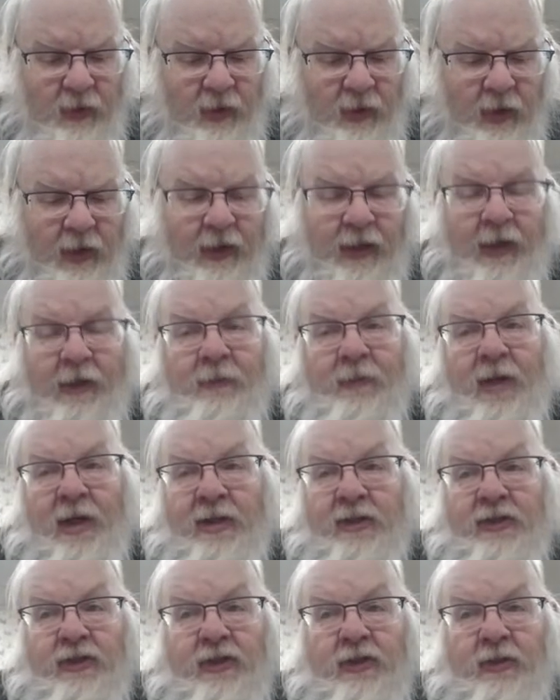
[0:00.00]
And I'm
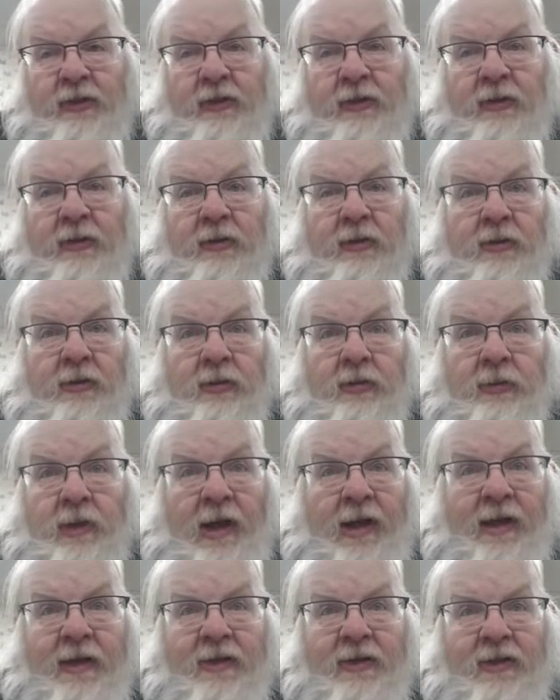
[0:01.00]
not sure,
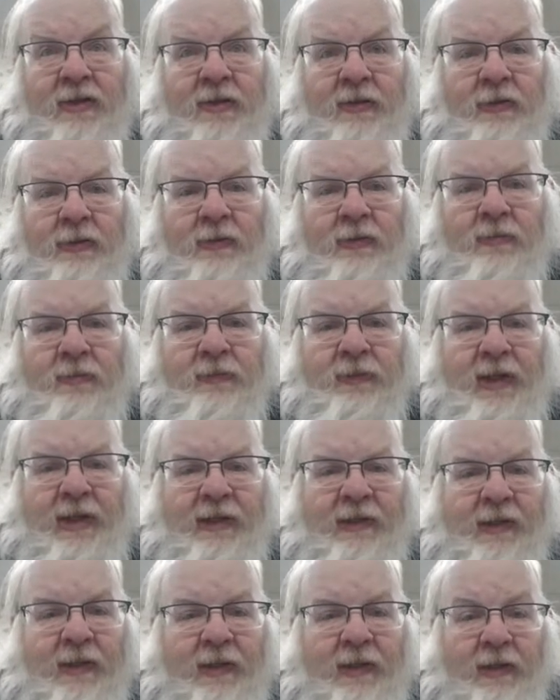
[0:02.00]
I assume
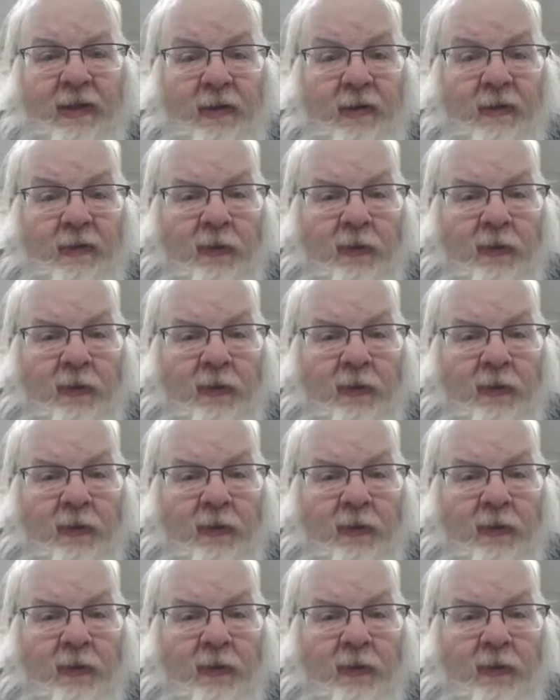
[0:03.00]
that the